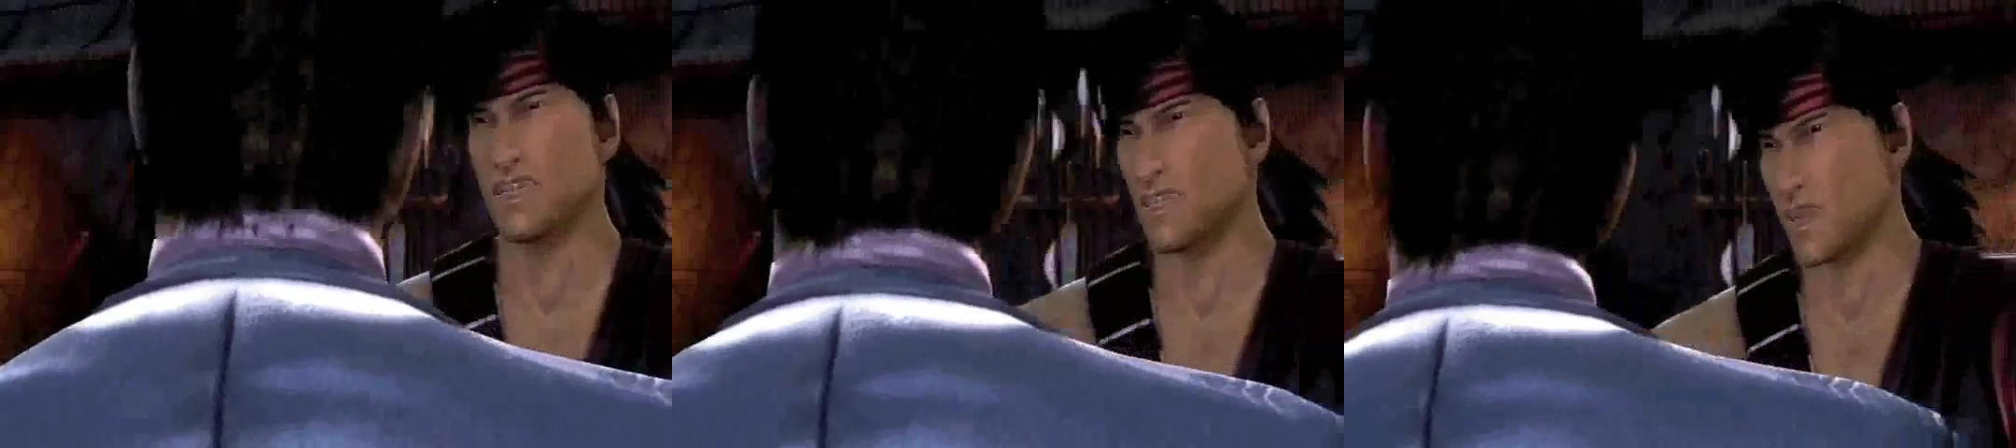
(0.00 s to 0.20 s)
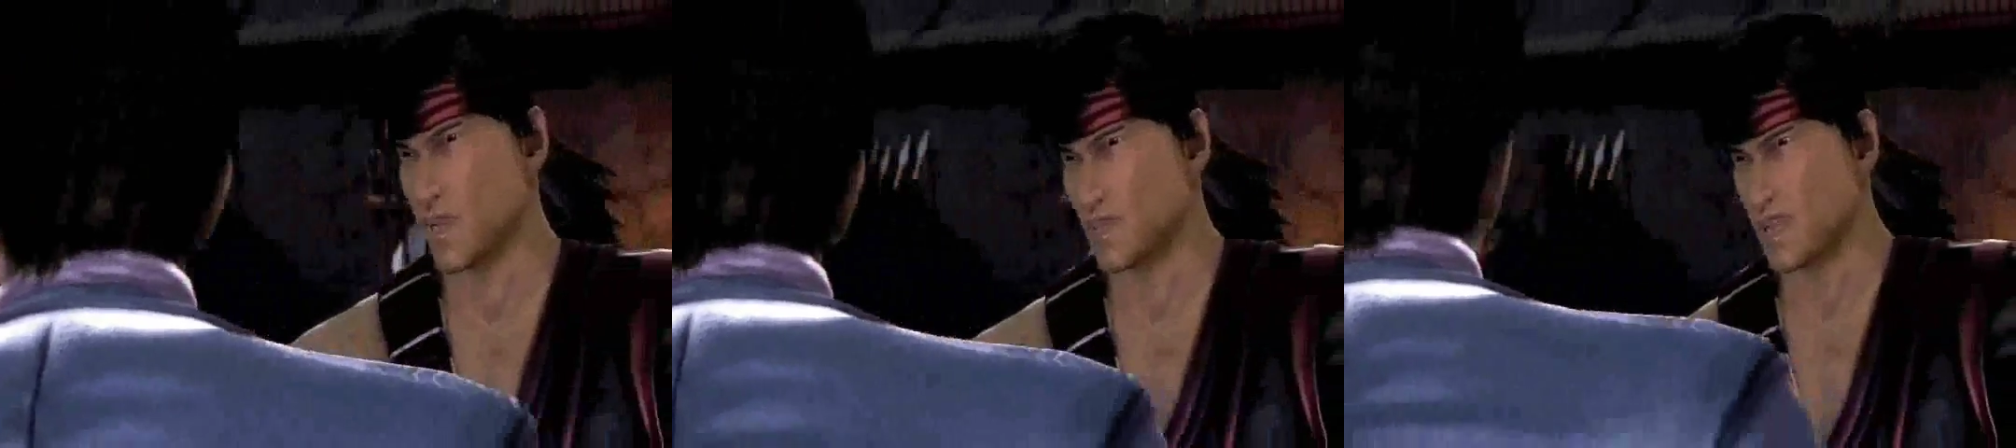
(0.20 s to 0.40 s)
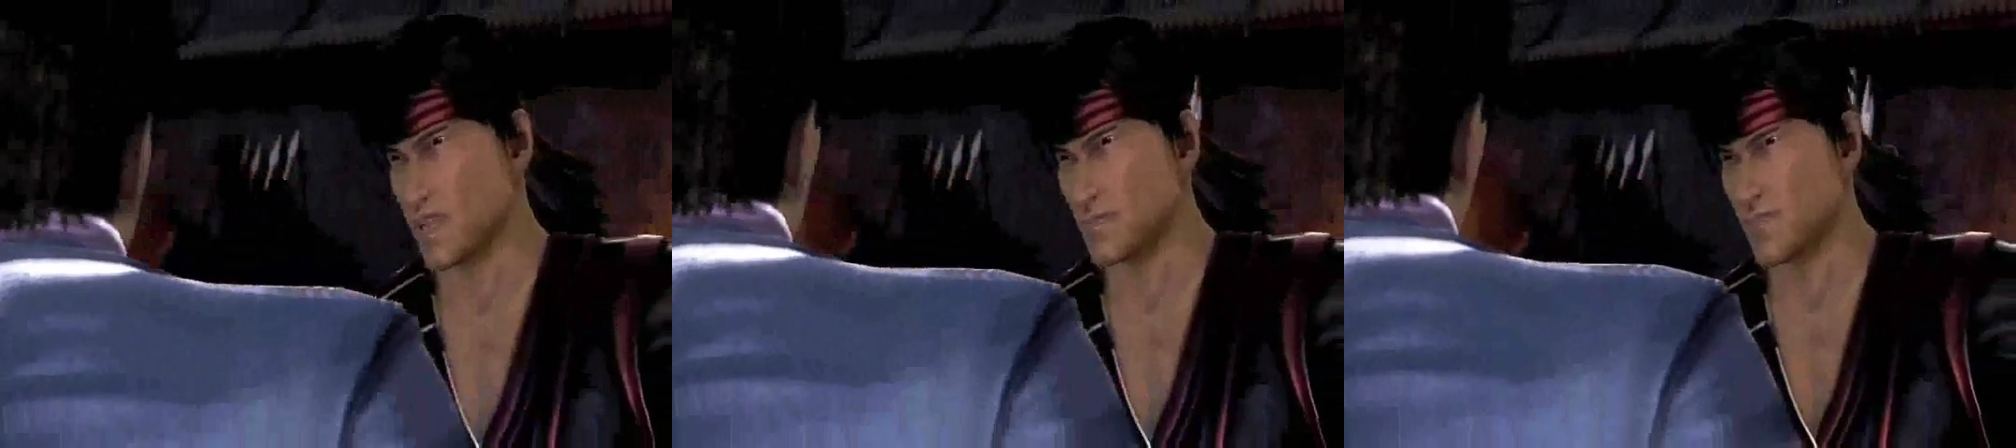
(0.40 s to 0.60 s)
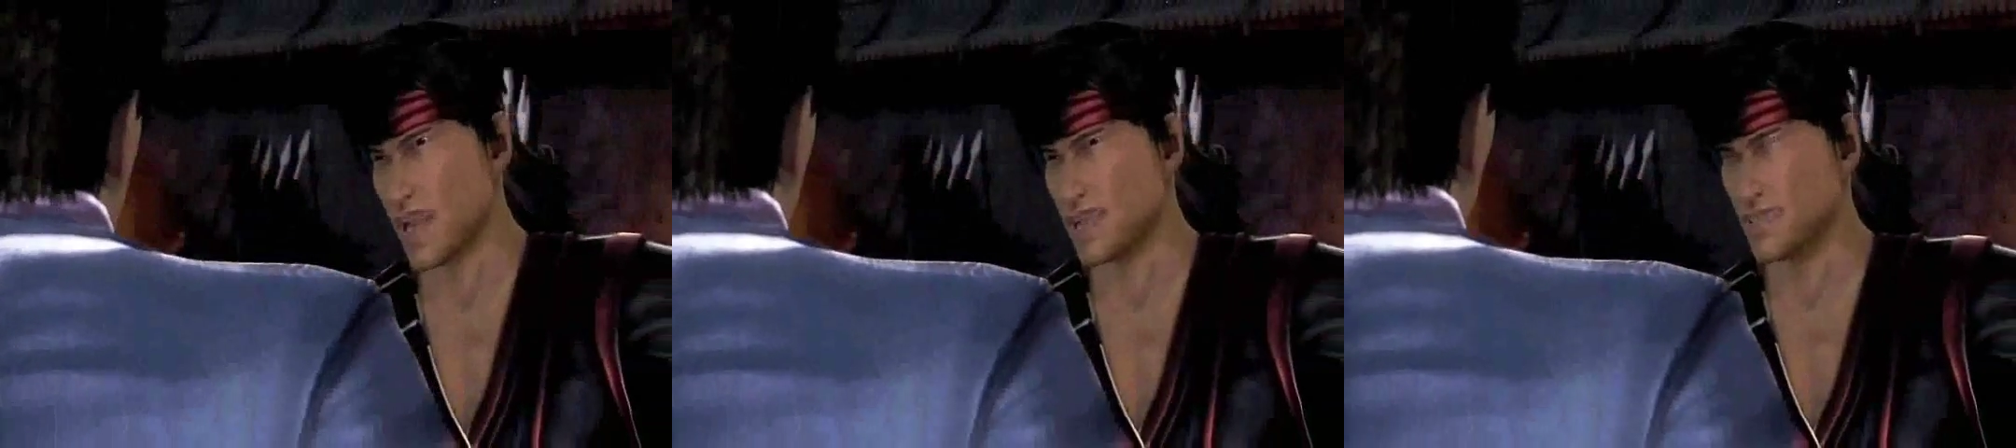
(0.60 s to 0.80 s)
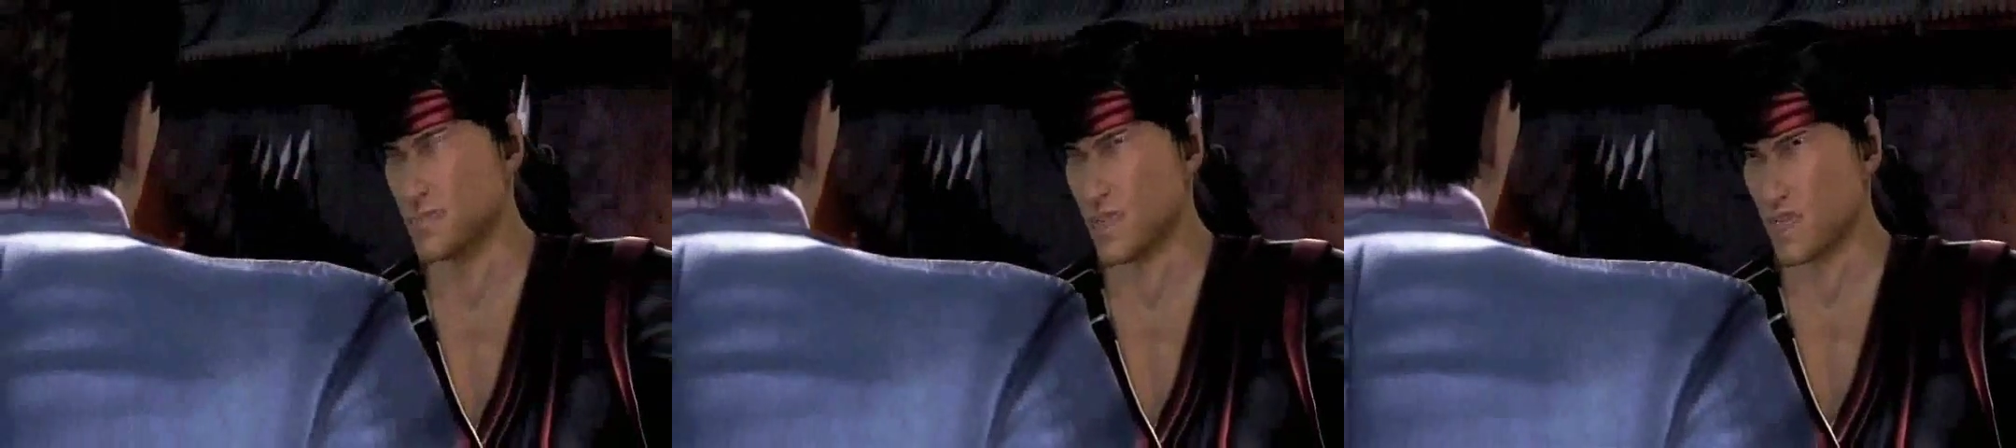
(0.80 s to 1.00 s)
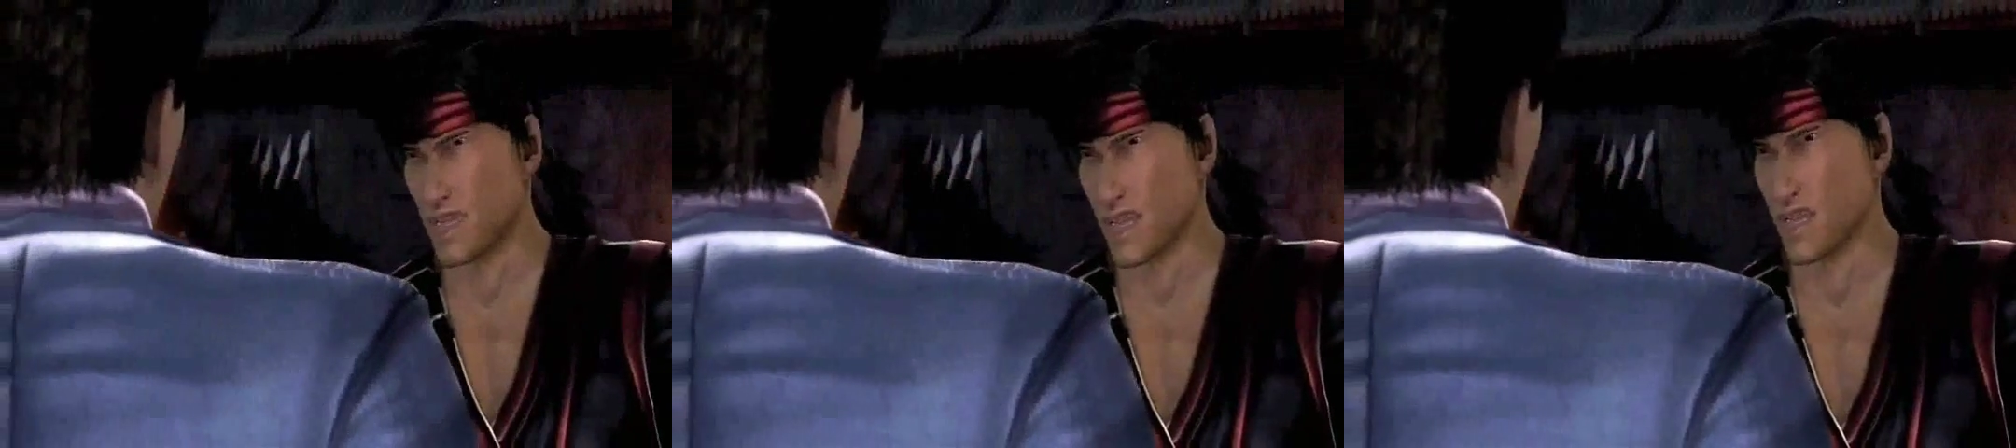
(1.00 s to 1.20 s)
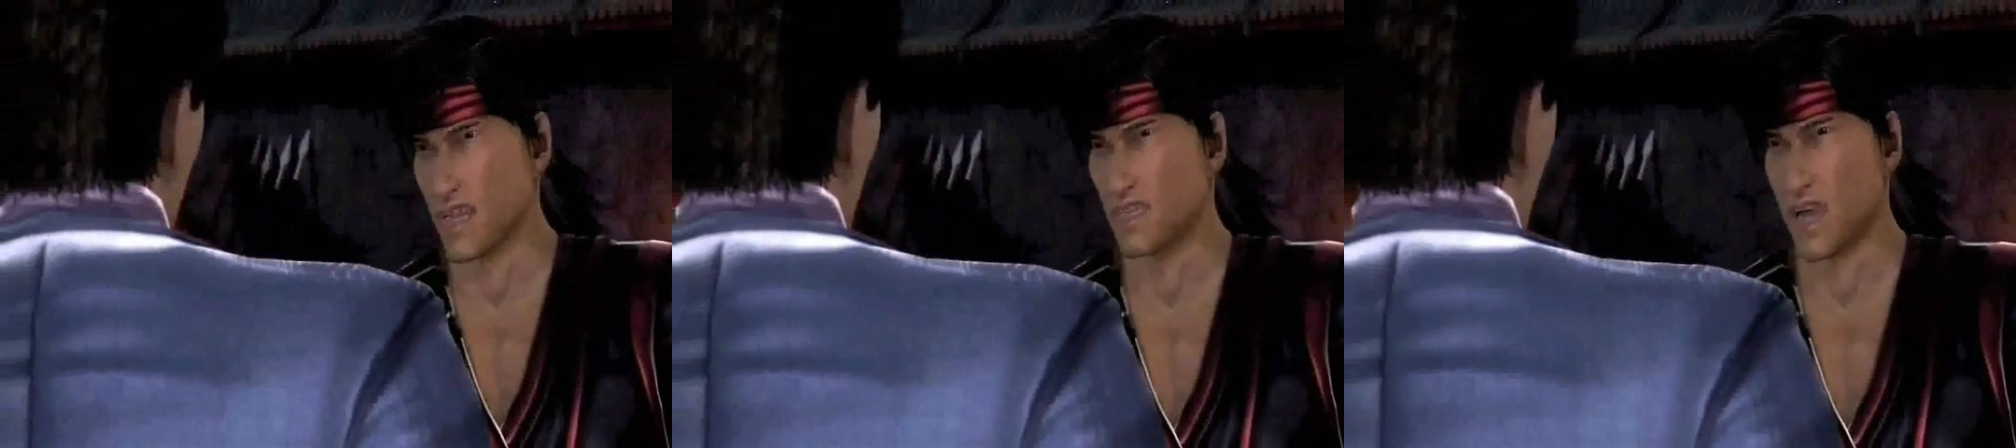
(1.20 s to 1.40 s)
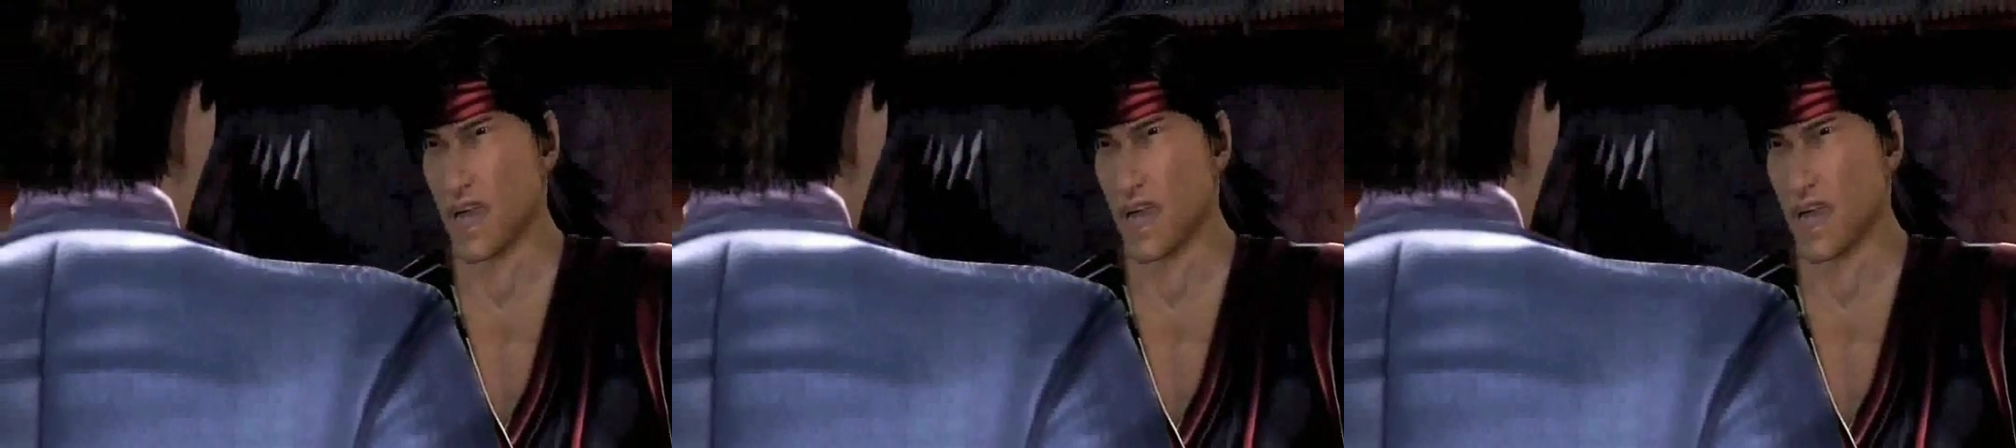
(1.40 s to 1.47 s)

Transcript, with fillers: This tournament is more than a